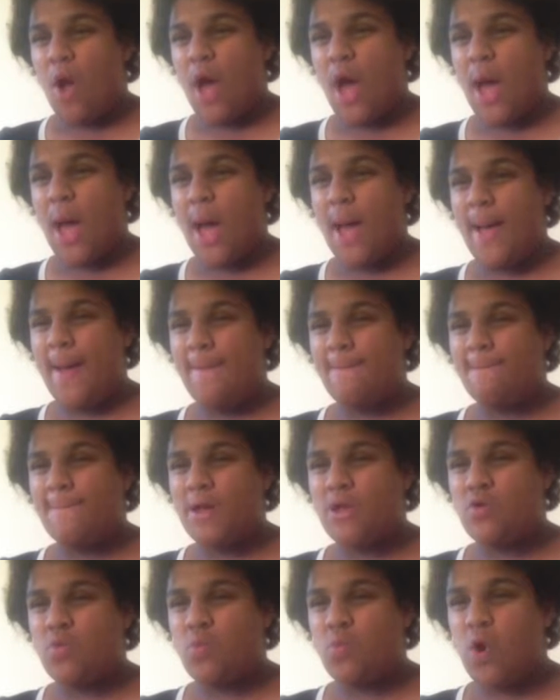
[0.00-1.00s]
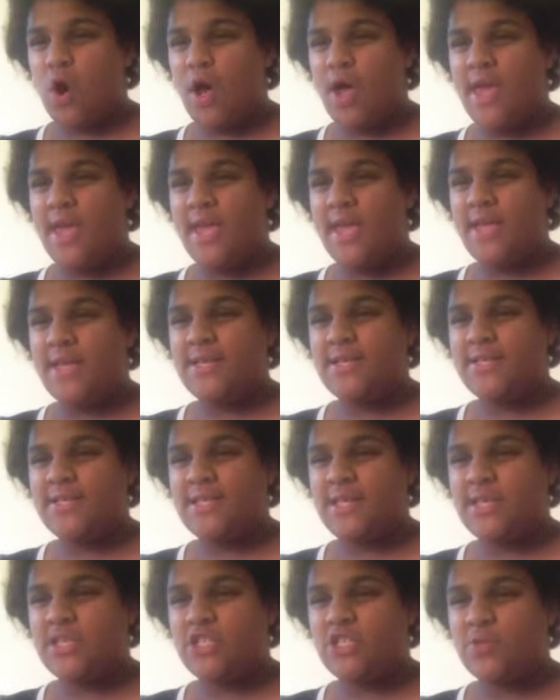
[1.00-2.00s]
What is
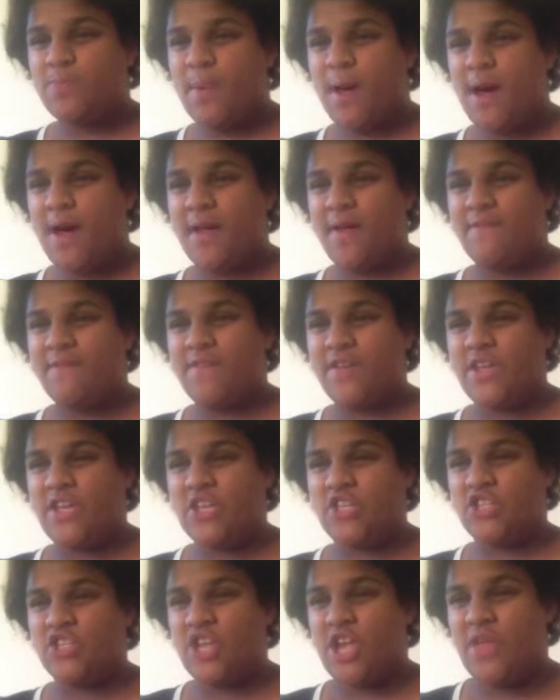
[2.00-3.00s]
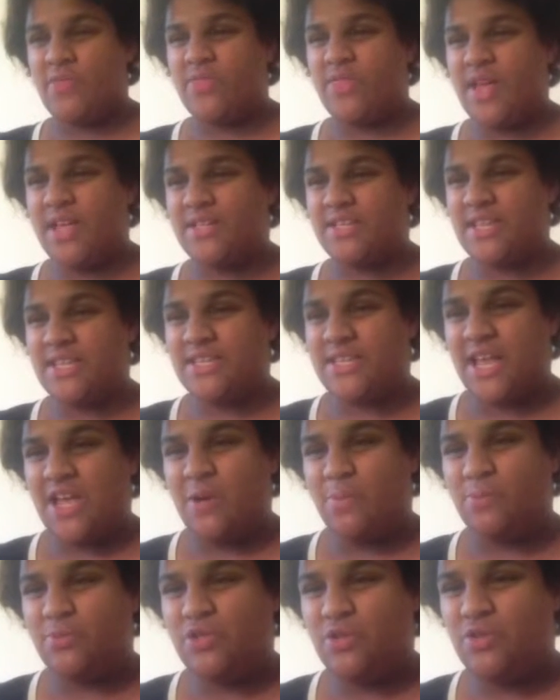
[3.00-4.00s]
the spark feature that has
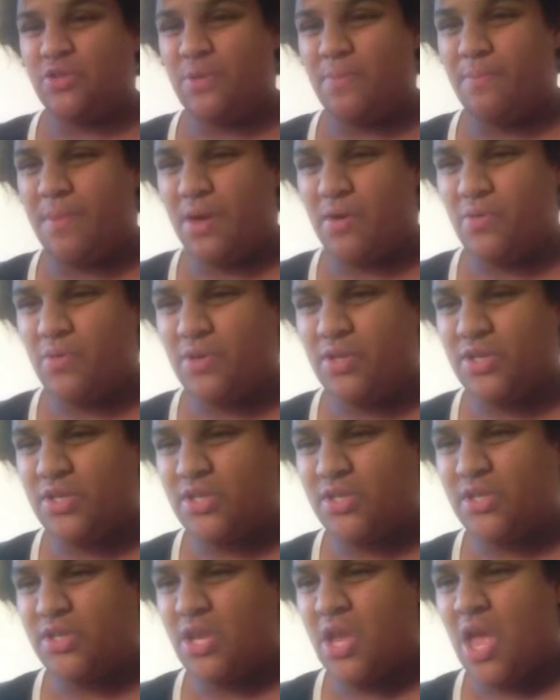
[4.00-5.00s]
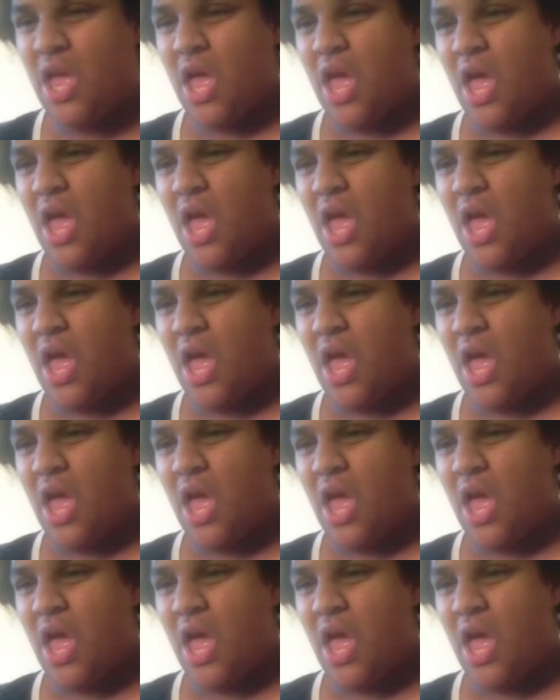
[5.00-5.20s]
helped you the most?